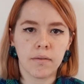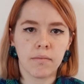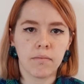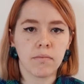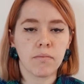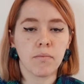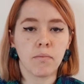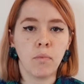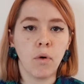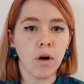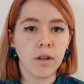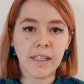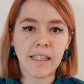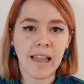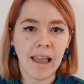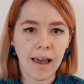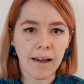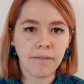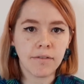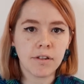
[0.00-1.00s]
what's
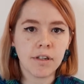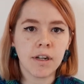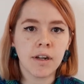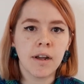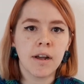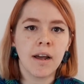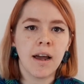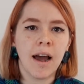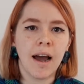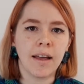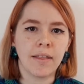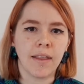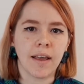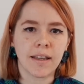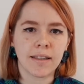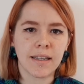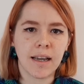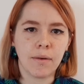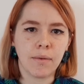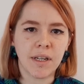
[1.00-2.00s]
left, and
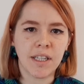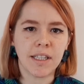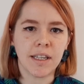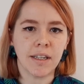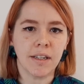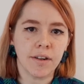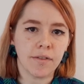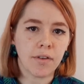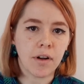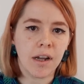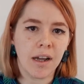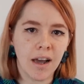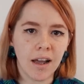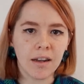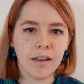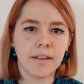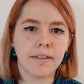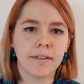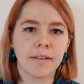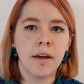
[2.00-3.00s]
that's how we see different
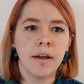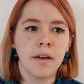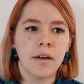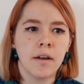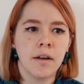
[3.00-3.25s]
colors.